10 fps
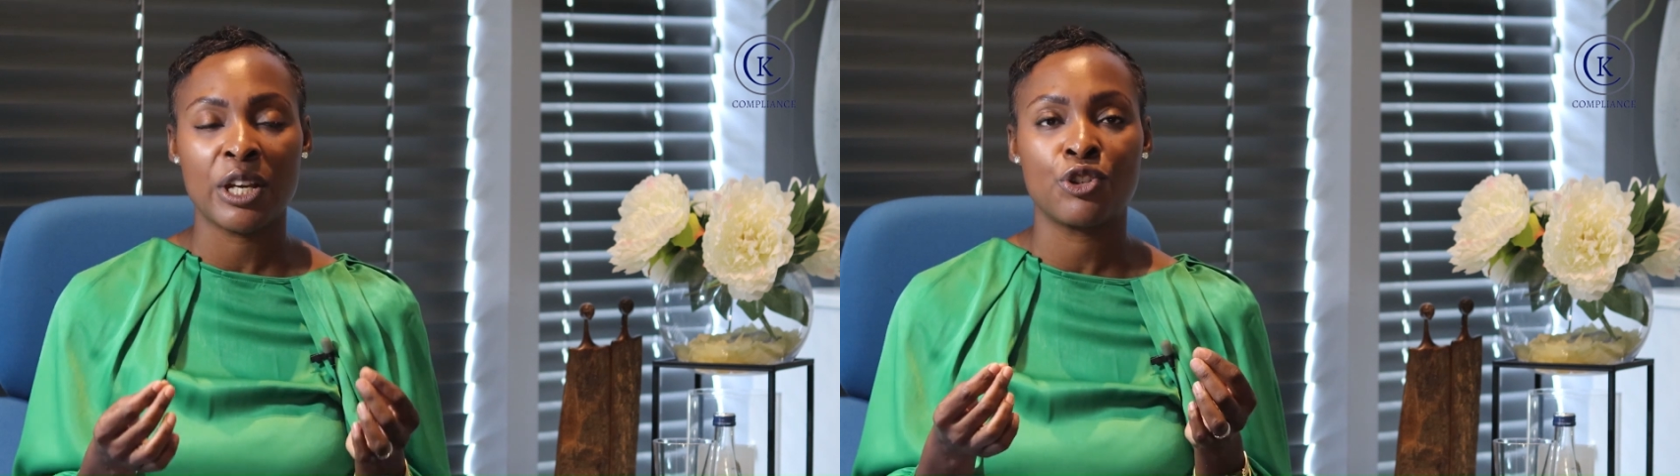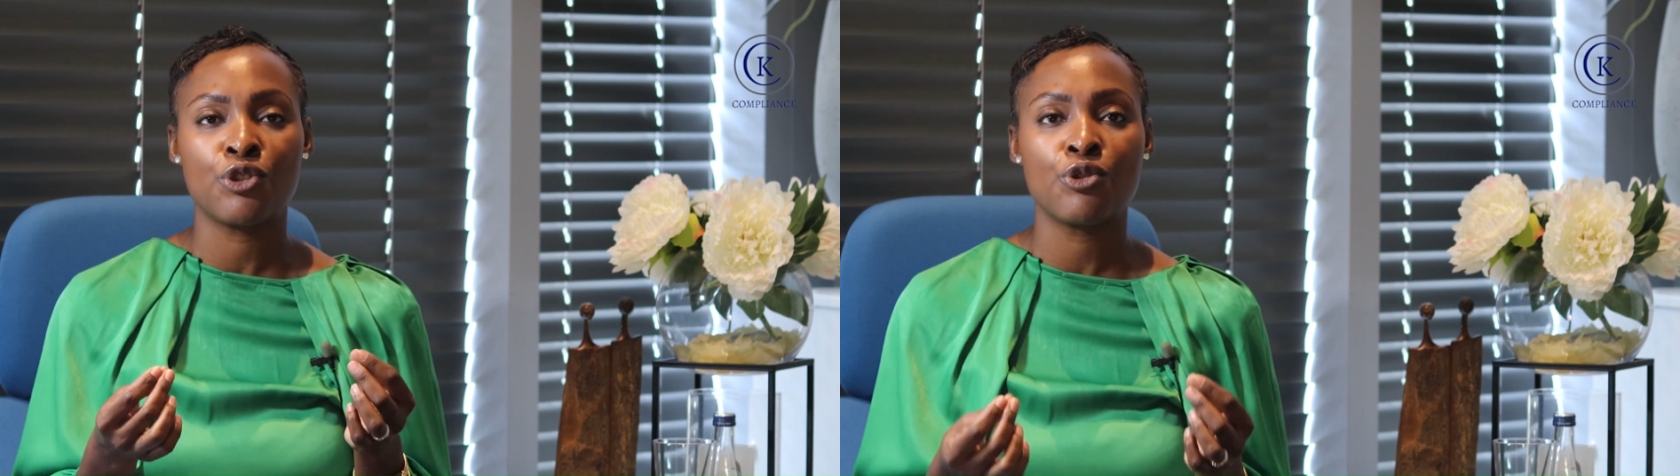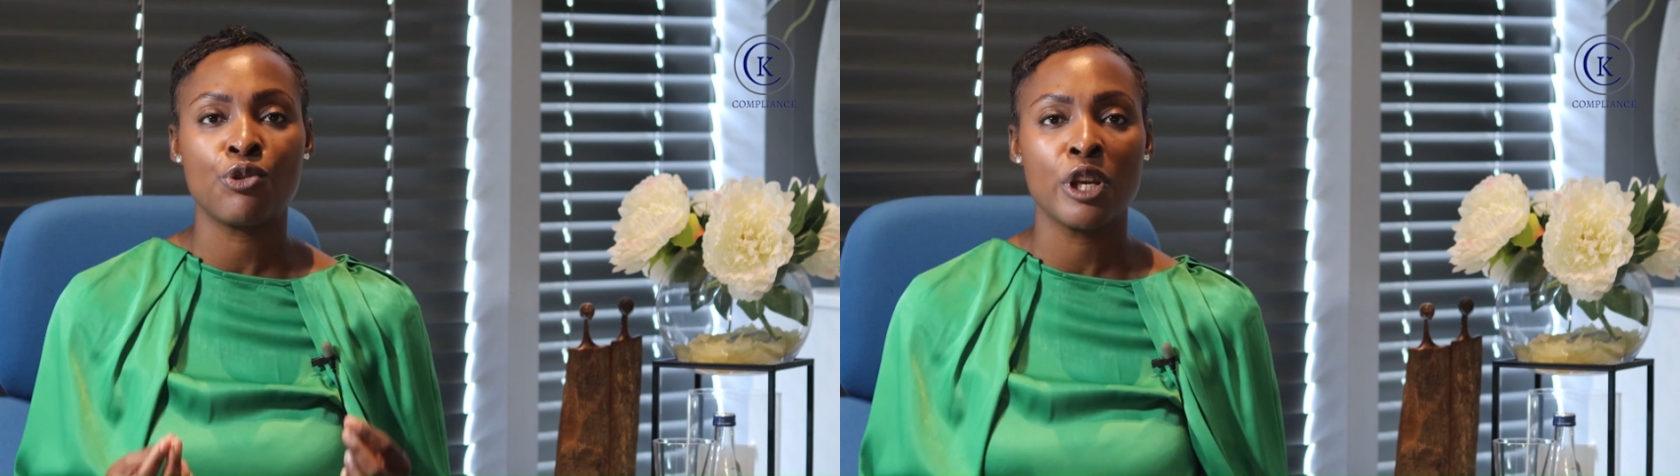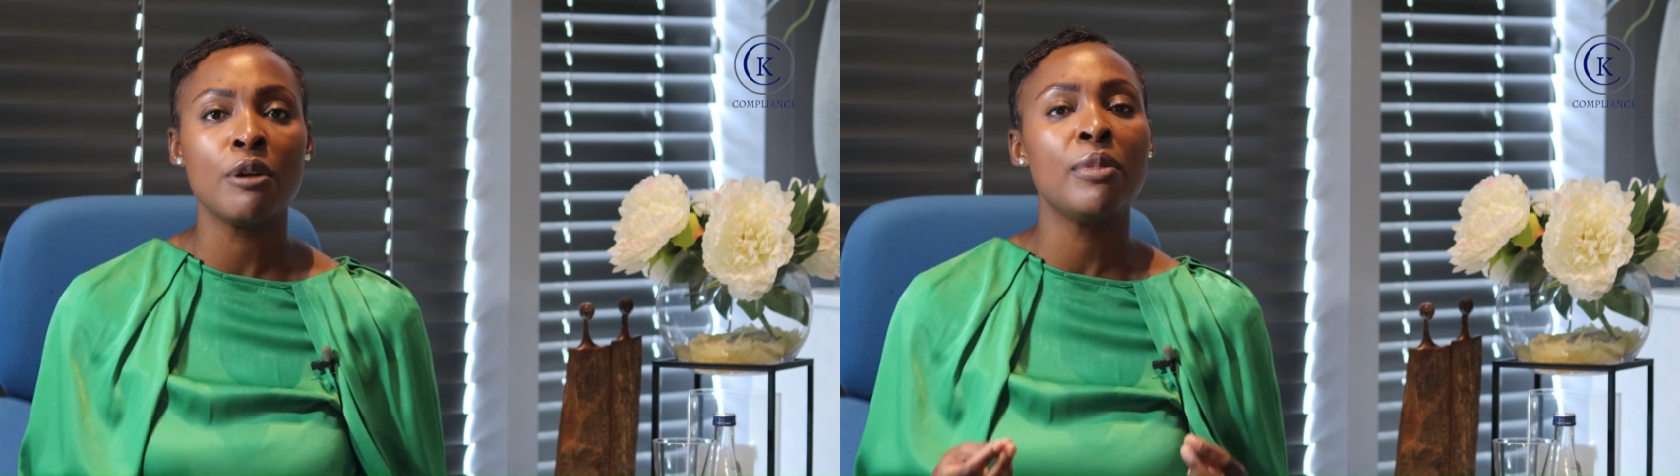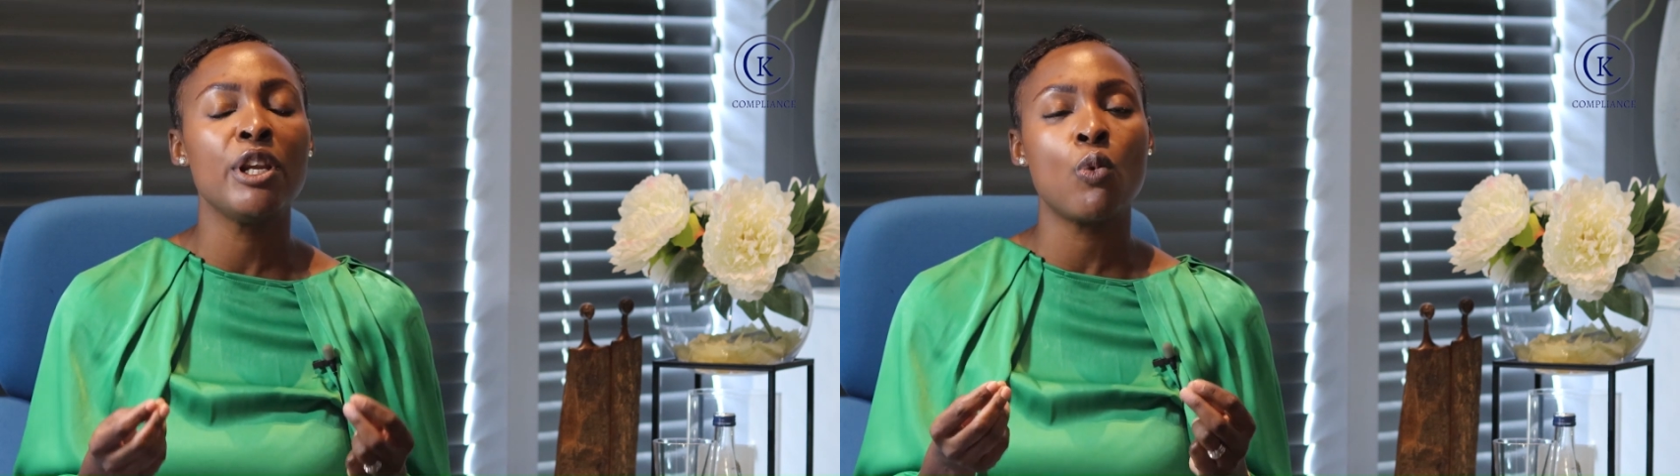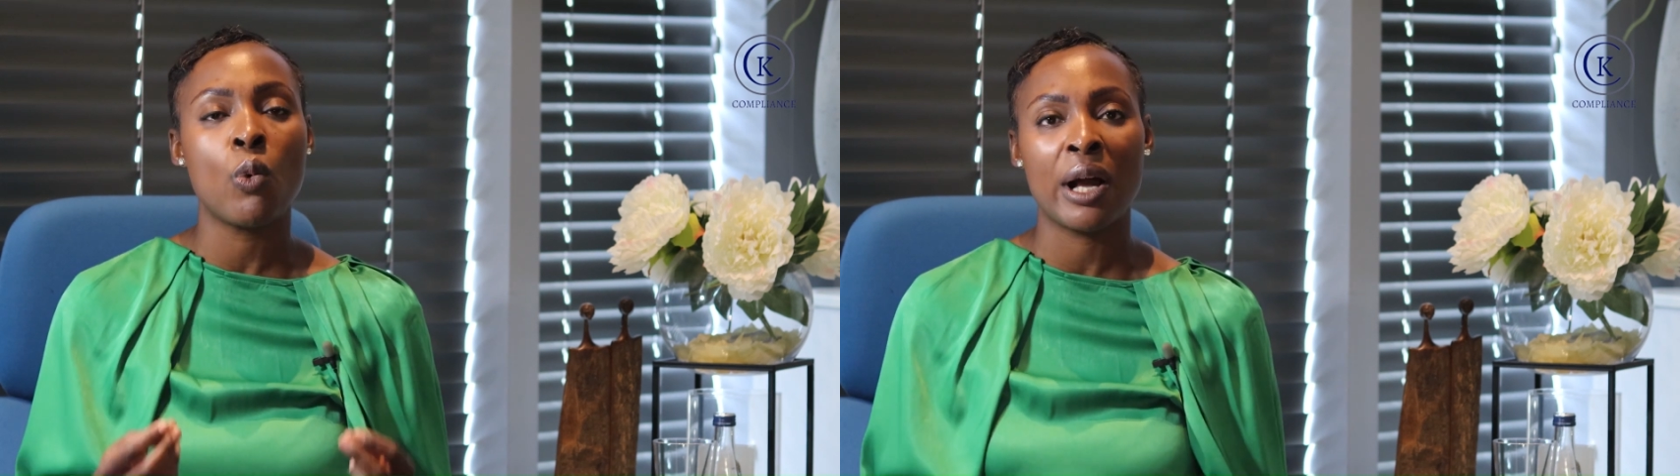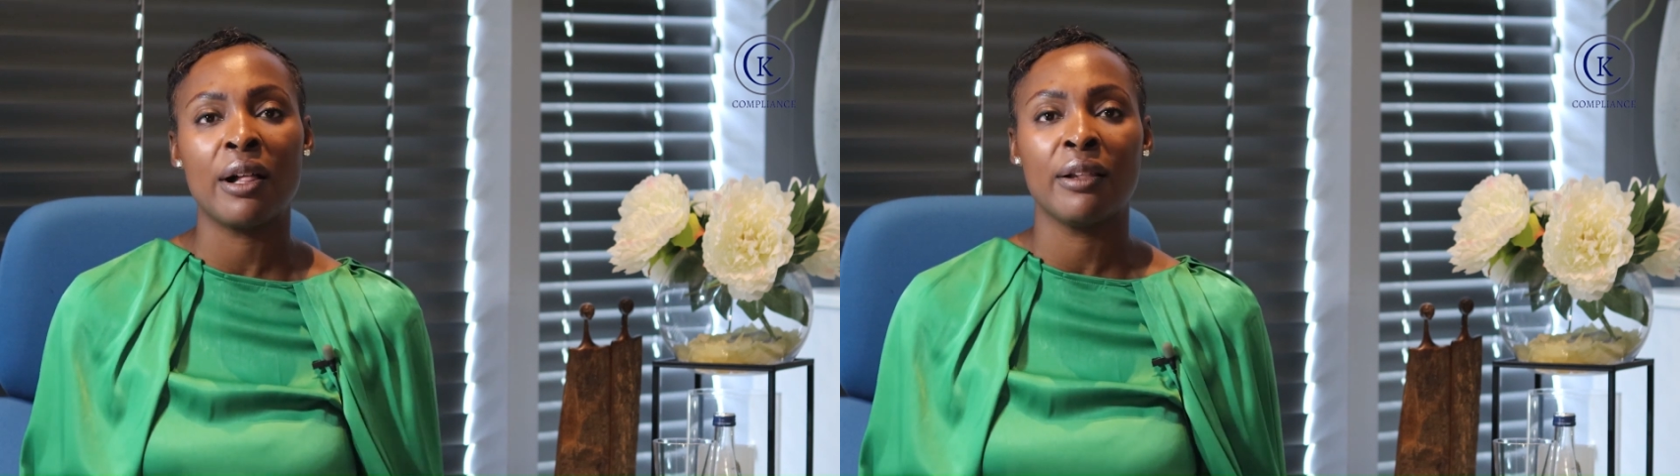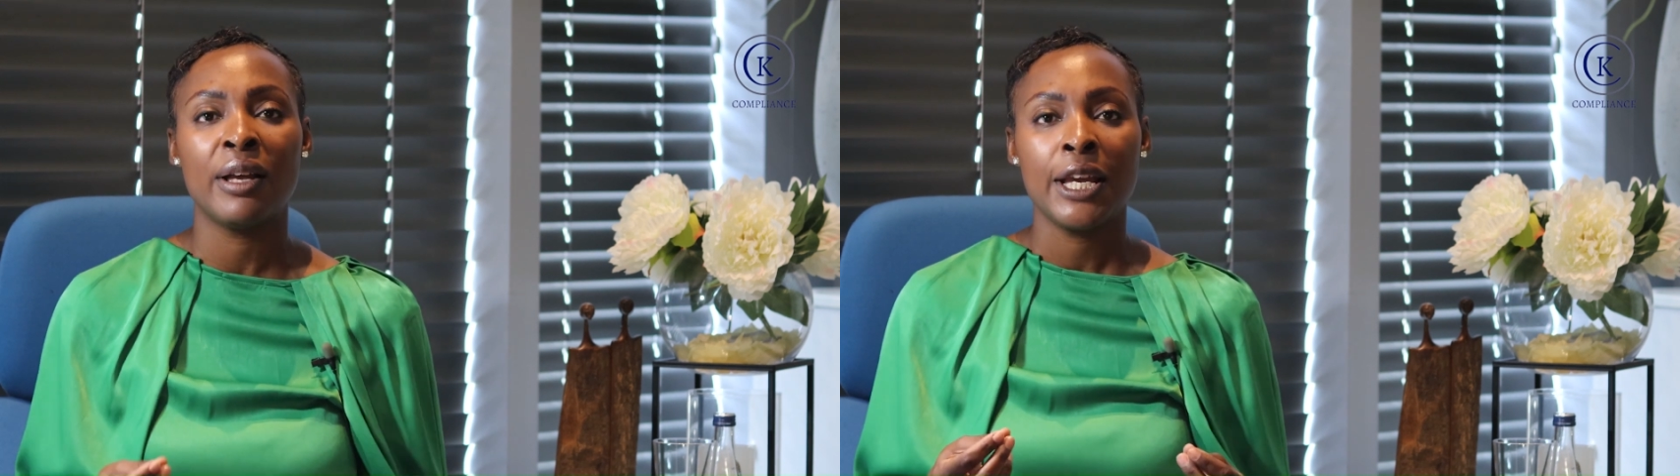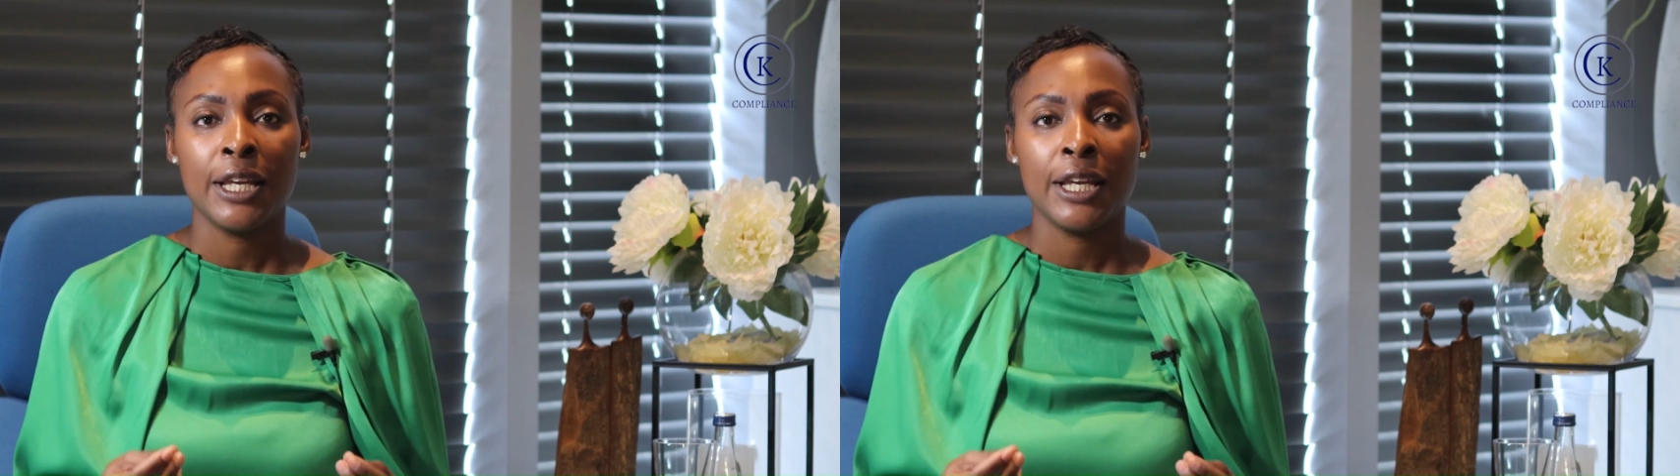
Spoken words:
extremely well